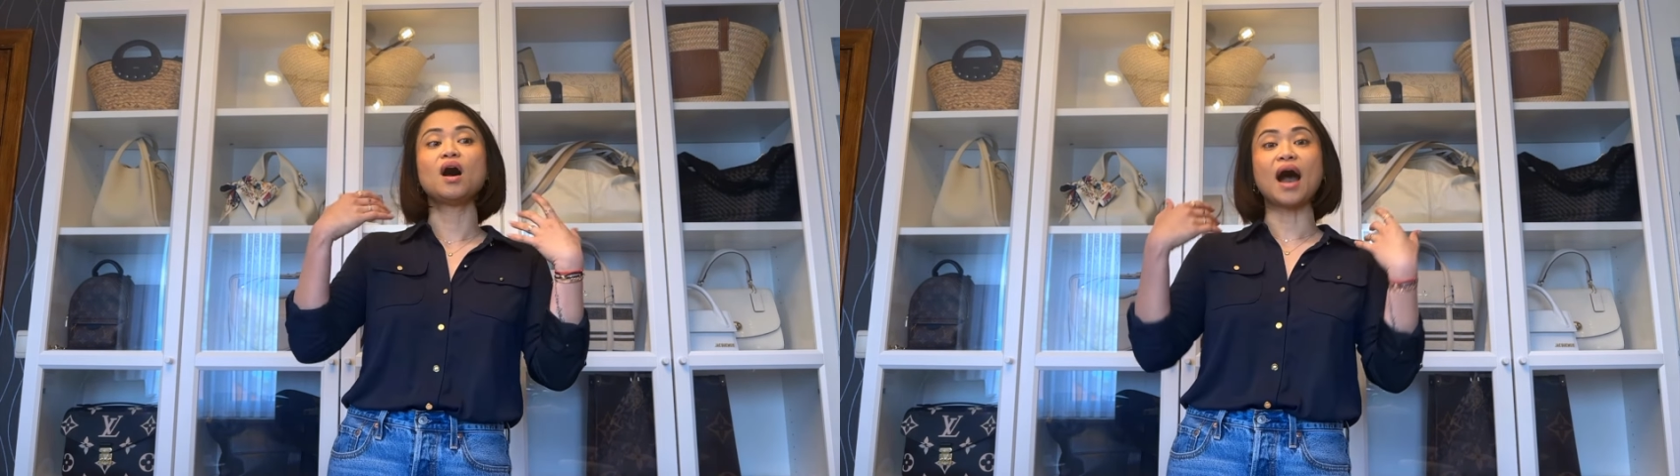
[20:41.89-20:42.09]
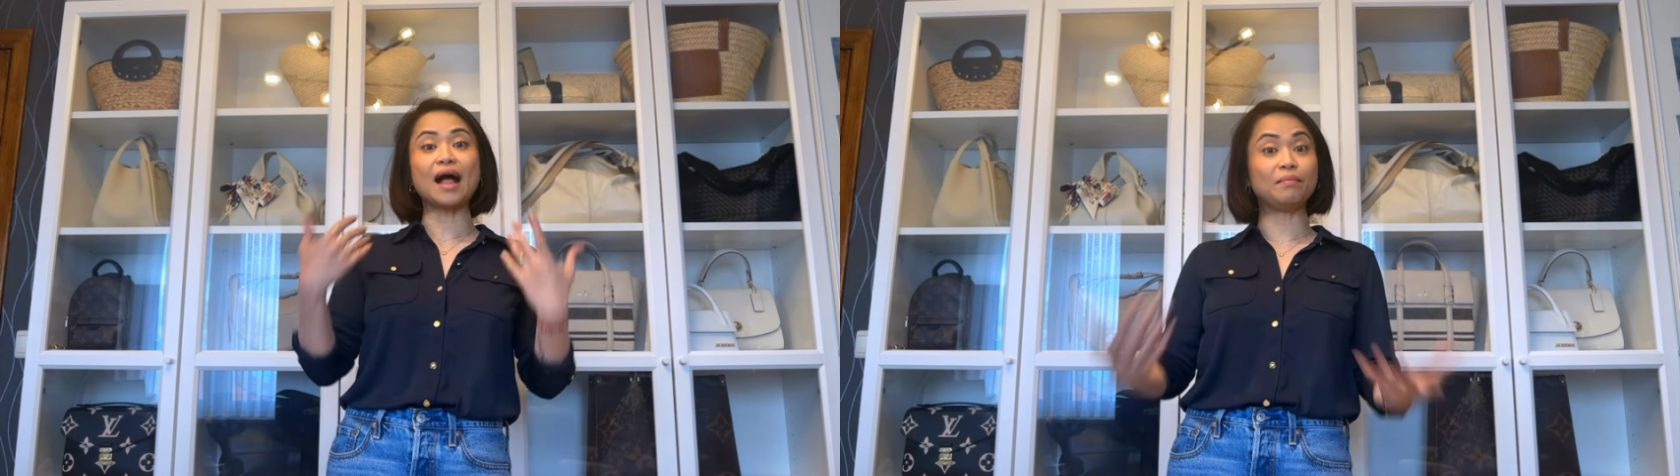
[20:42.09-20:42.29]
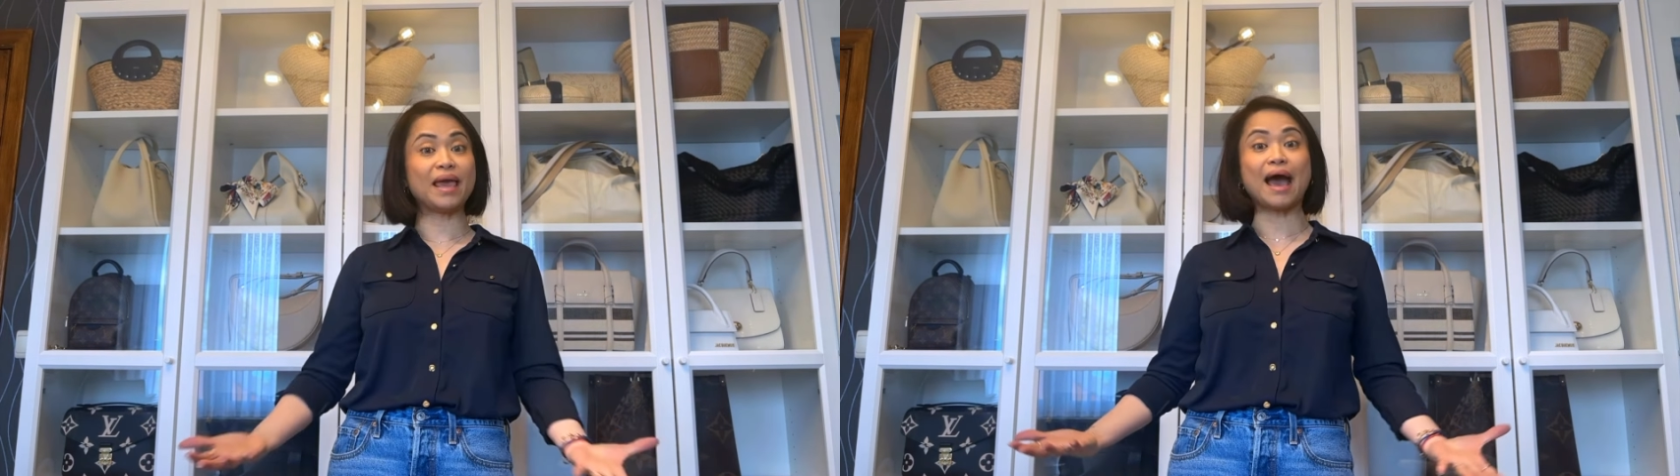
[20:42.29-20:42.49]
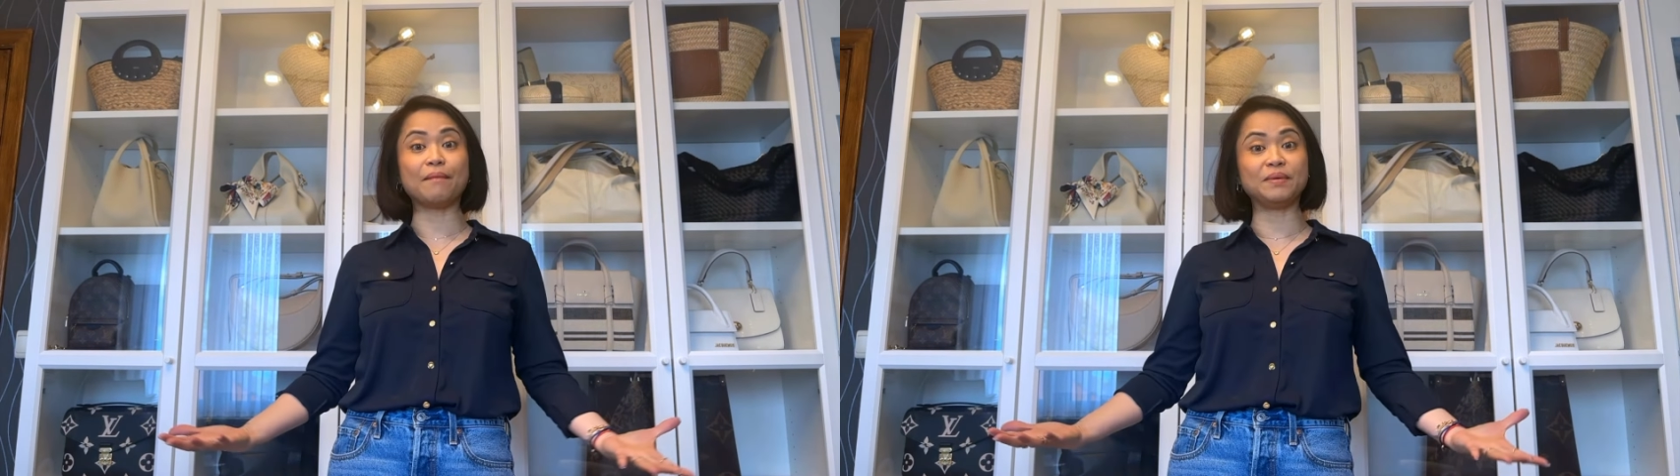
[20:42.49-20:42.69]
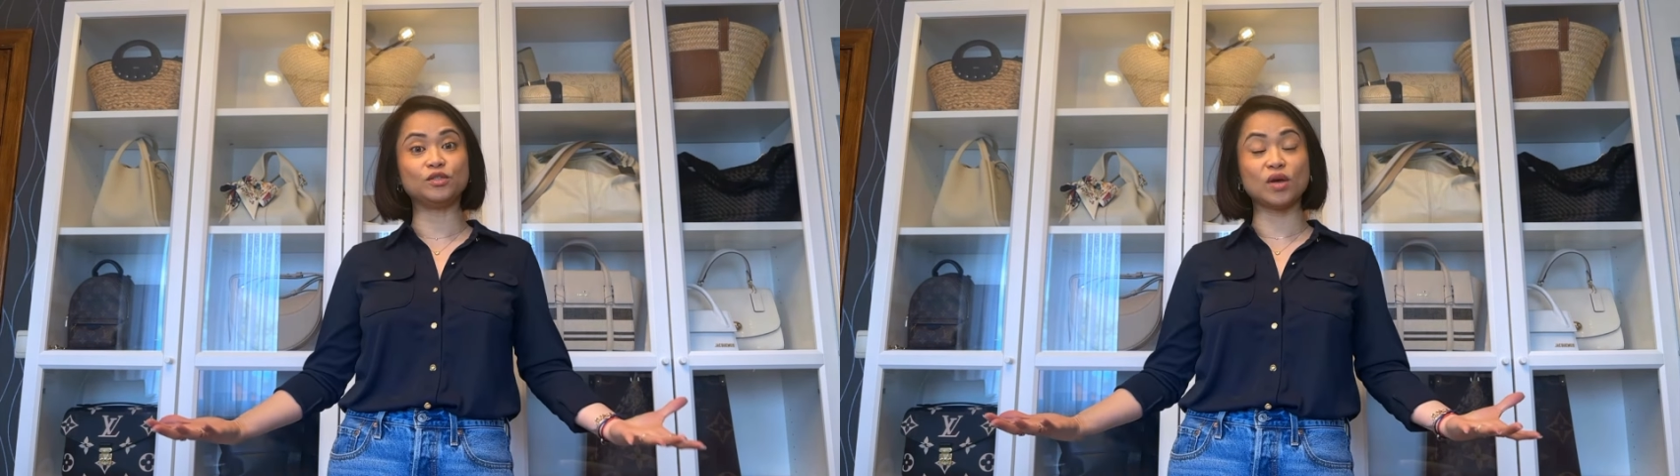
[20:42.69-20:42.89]
I'll be
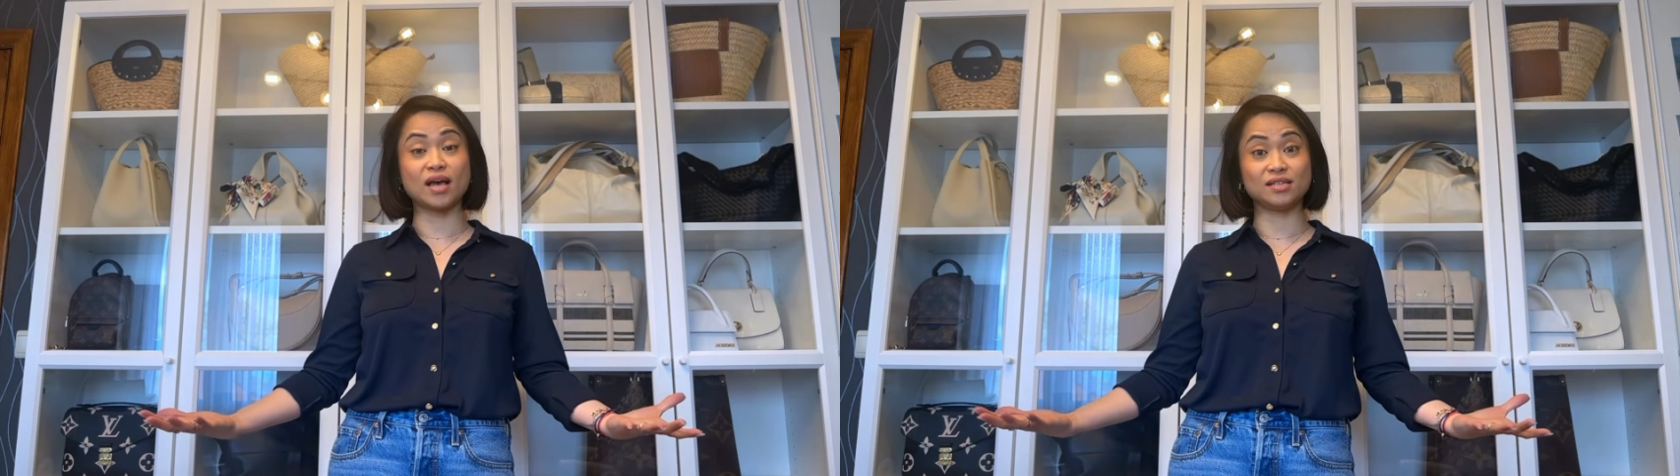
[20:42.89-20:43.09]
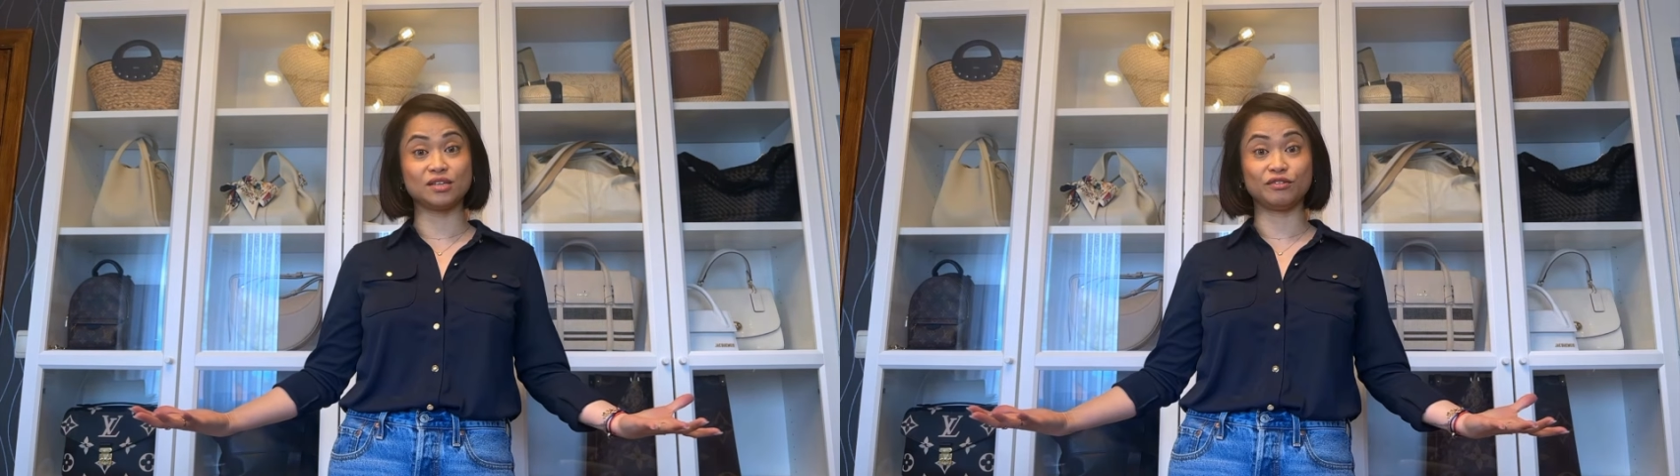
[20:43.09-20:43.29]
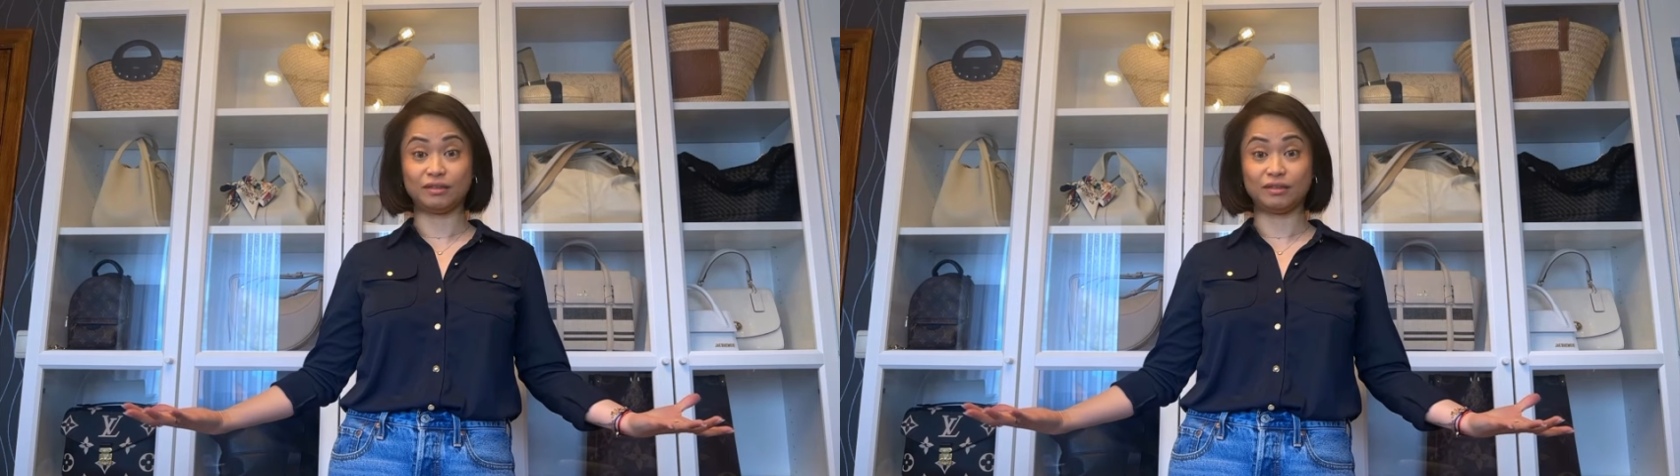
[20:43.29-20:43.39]
happy to answer